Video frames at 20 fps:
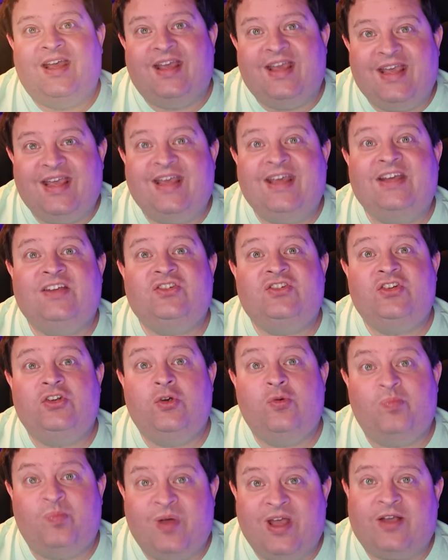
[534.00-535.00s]
is
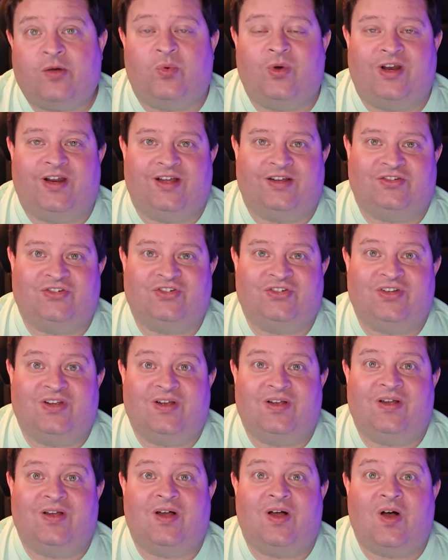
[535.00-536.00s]
ubiquitous
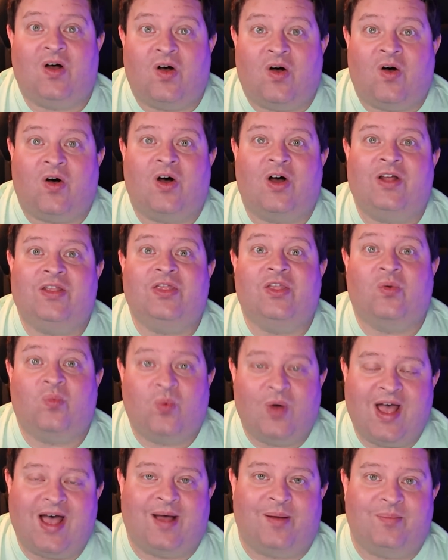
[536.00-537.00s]
on the
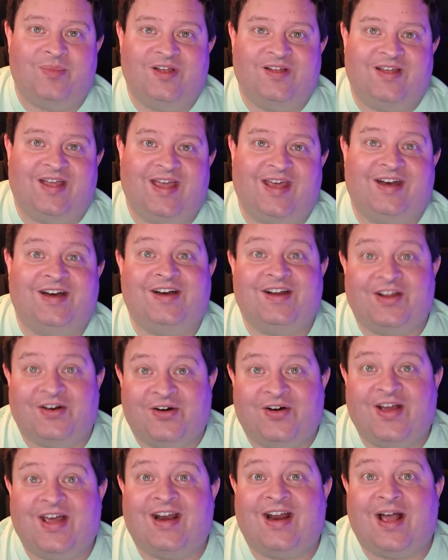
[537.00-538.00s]
web and in
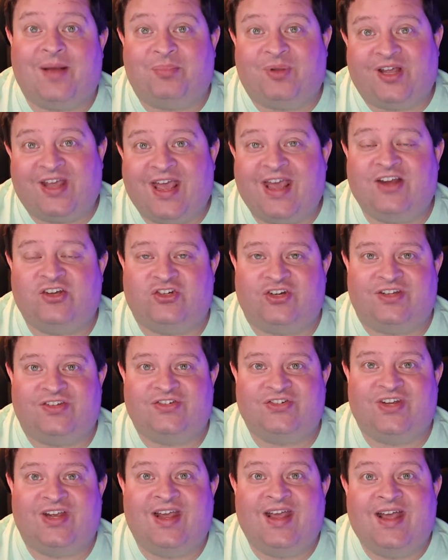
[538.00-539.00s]
internet
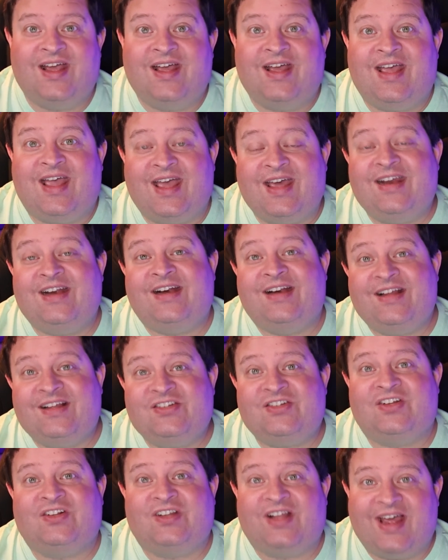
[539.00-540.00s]
applications. And it
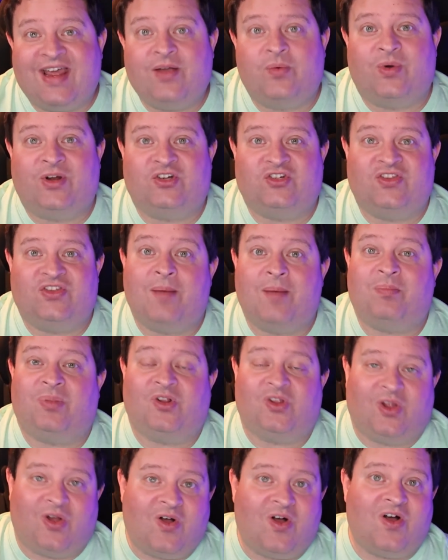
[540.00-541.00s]
is a language that
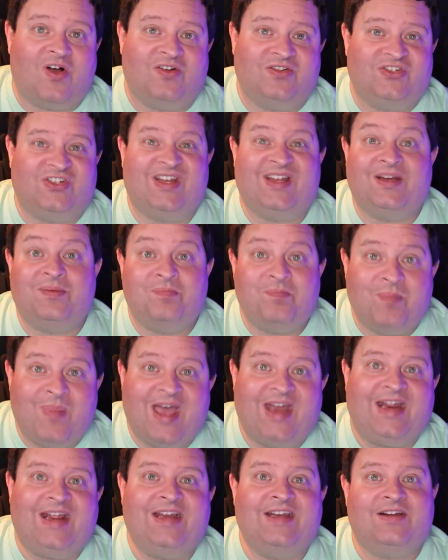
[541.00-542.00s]
belongs in
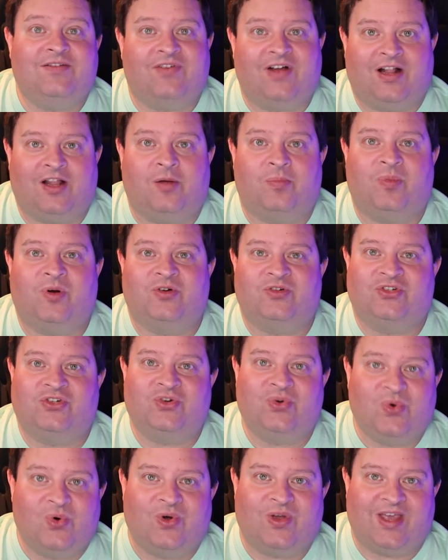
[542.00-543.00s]
many developers'
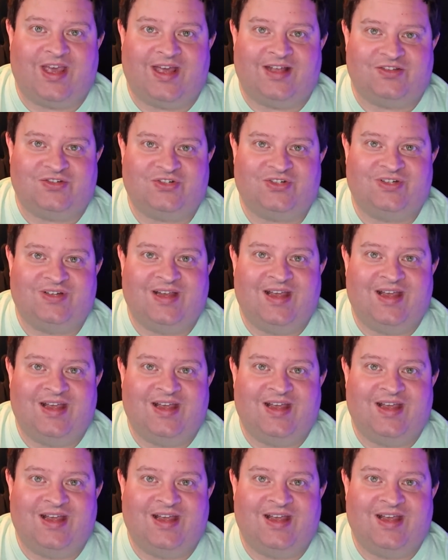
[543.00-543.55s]
toolkits.